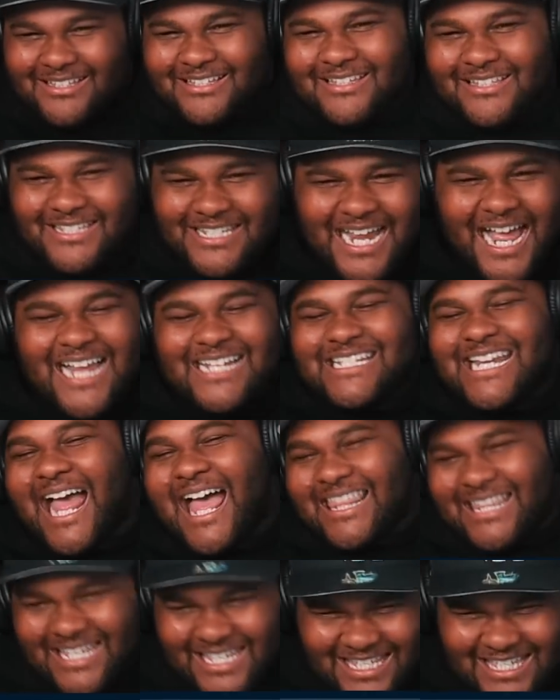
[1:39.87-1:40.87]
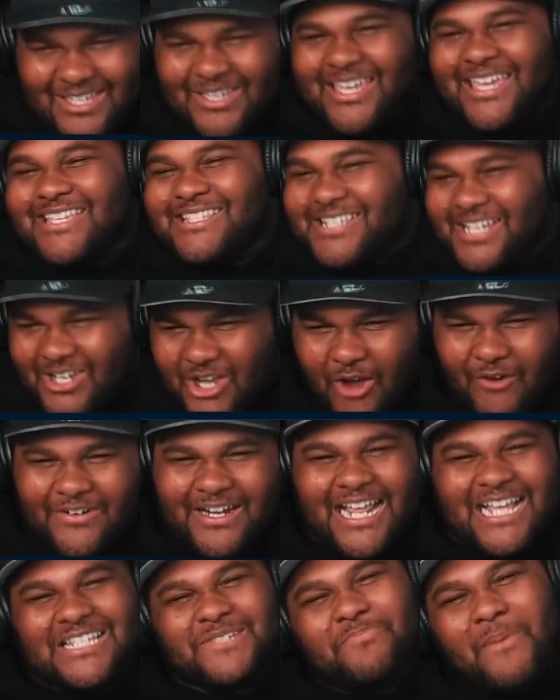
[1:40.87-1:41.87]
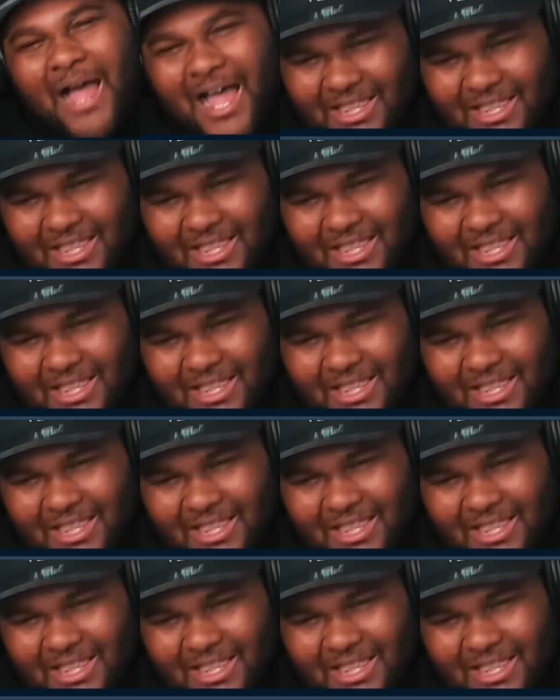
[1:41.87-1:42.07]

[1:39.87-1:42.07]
Josh Allen, he, he took over that spot a